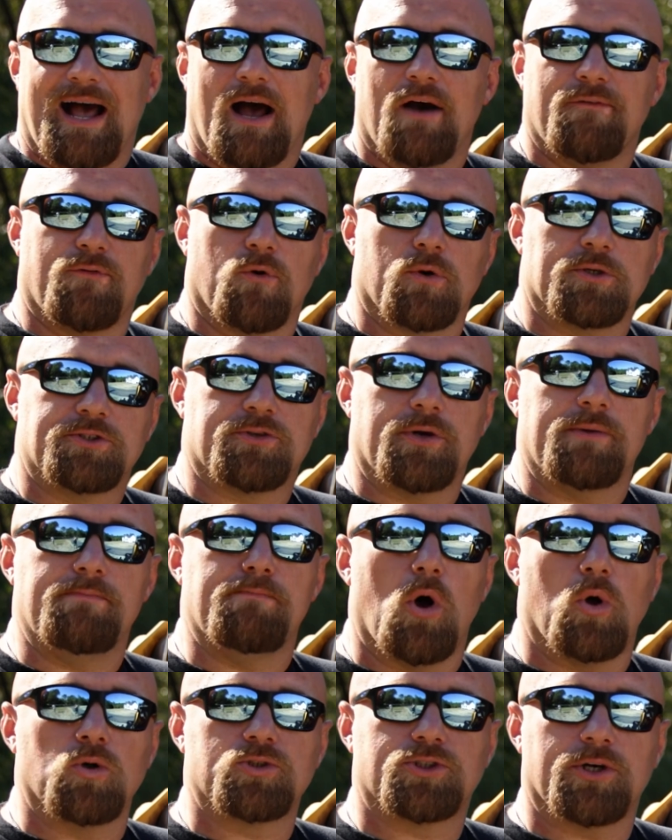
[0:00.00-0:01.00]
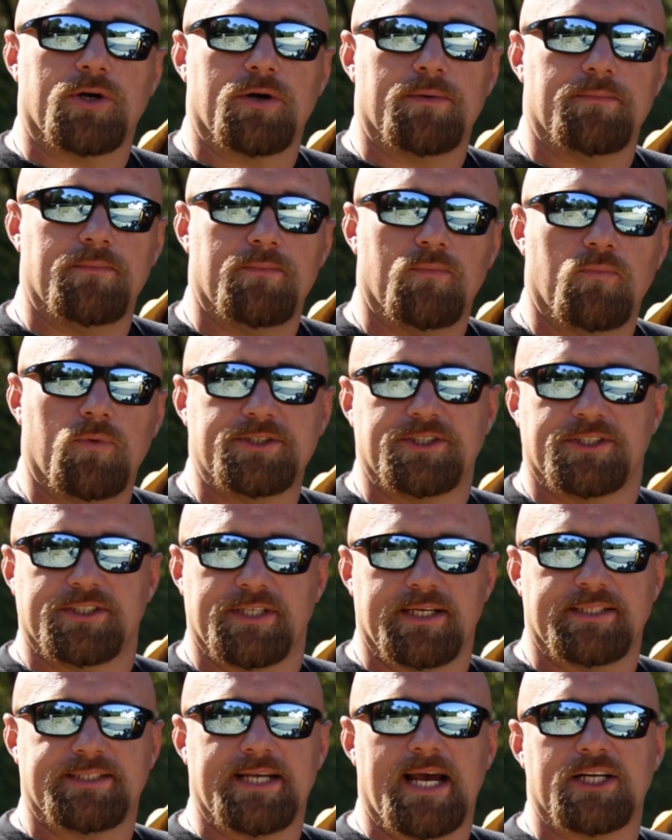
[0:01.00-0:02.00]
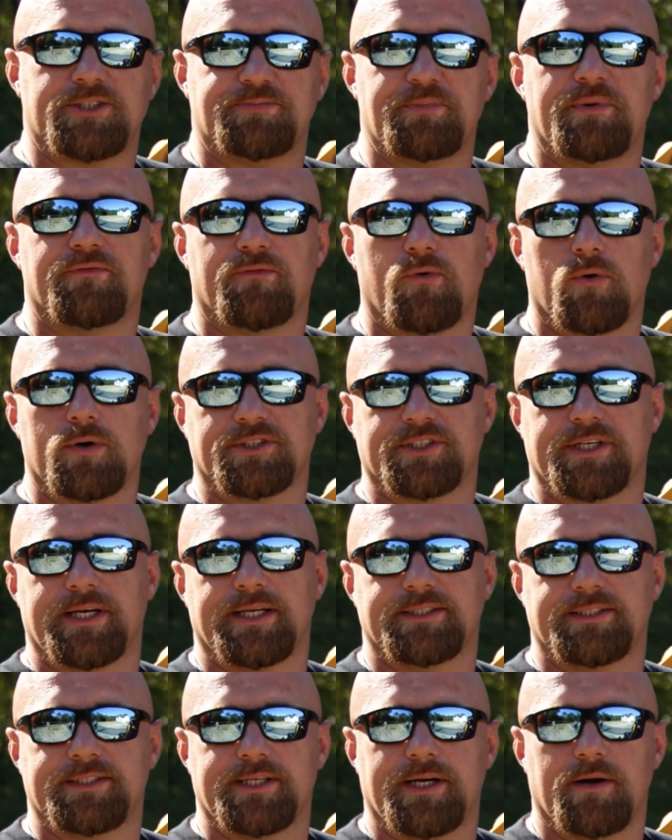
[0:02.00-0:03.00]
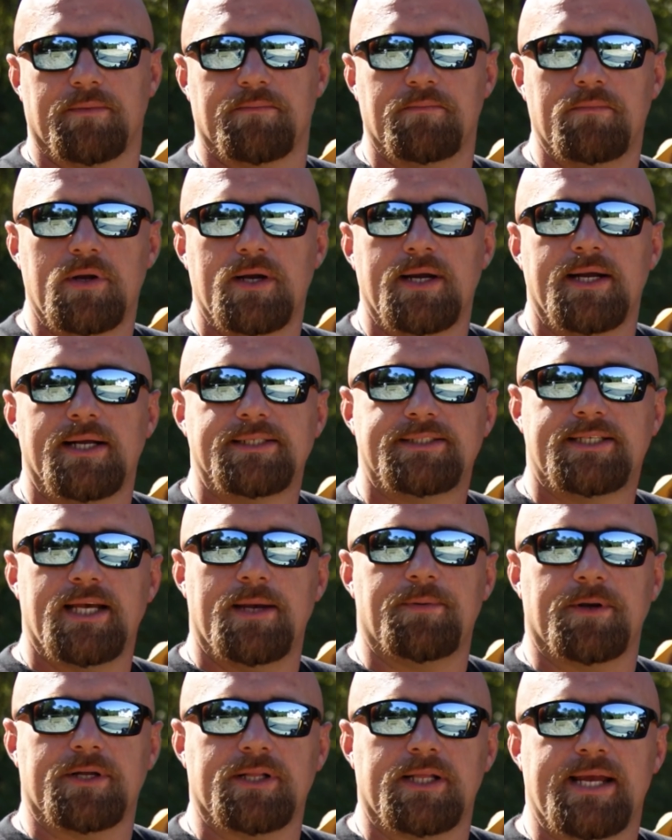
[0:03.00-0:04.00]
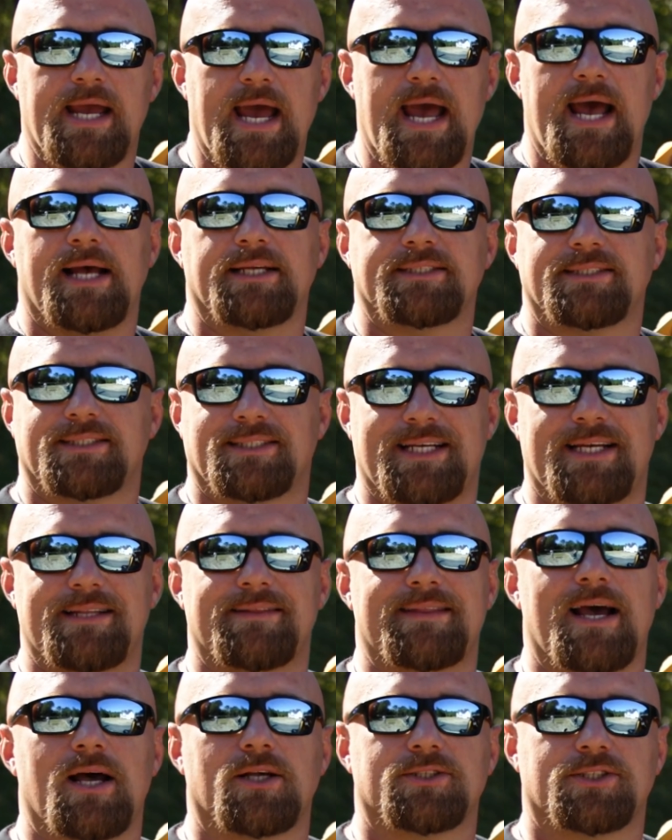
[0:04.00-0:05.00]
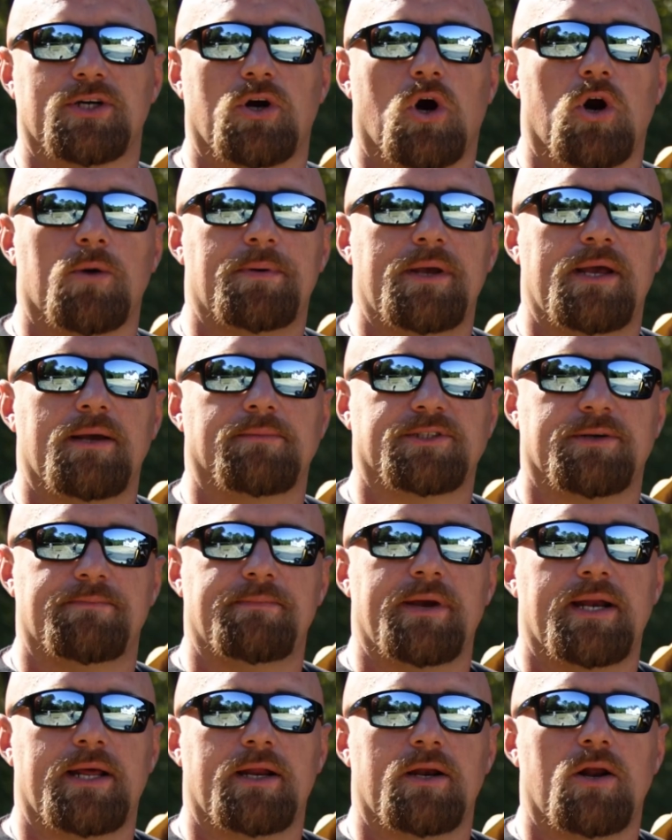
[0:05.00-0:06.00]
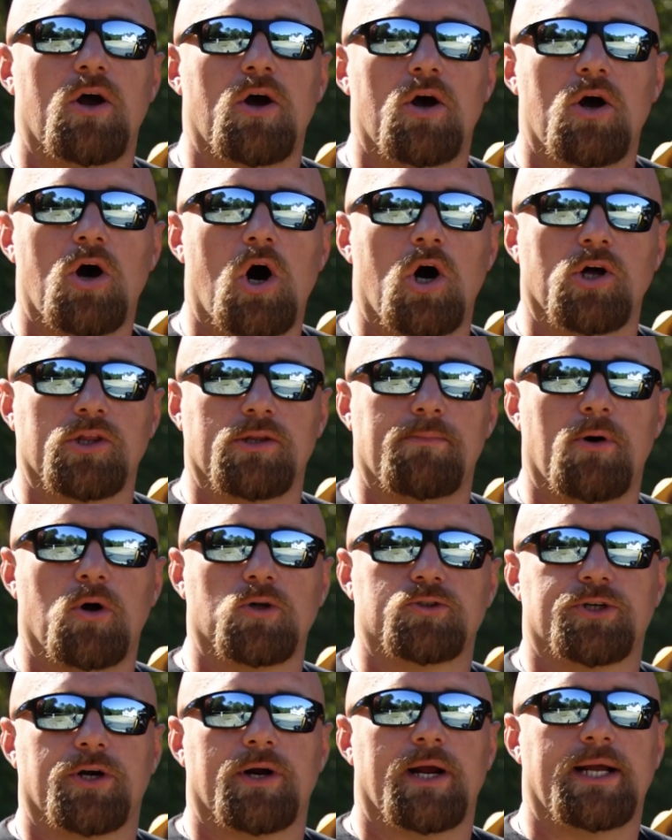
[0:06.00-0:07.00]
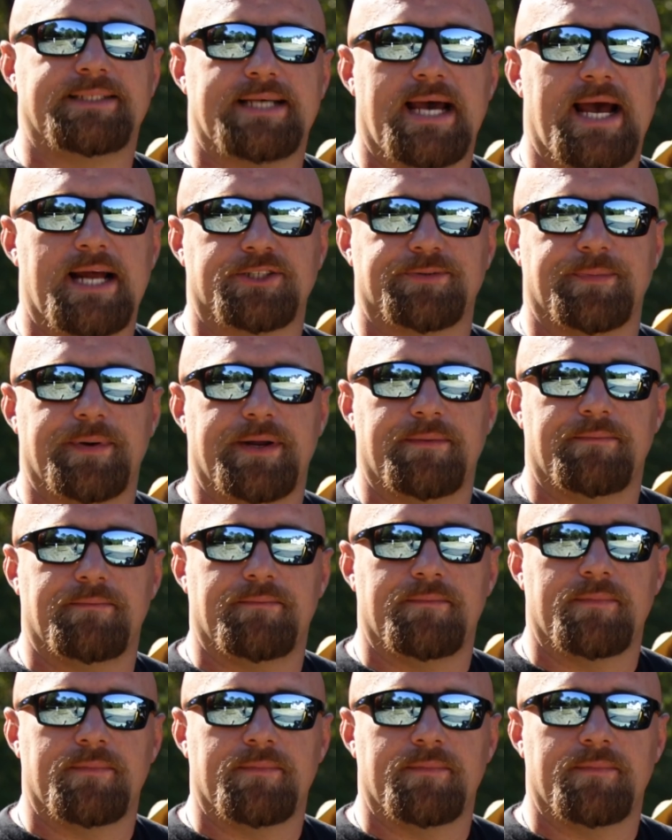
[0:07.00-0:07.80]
a forestry mulcher, which is an attachment for a skid steer, typically has 10,000 RPMs a minute on the mulcher attachment.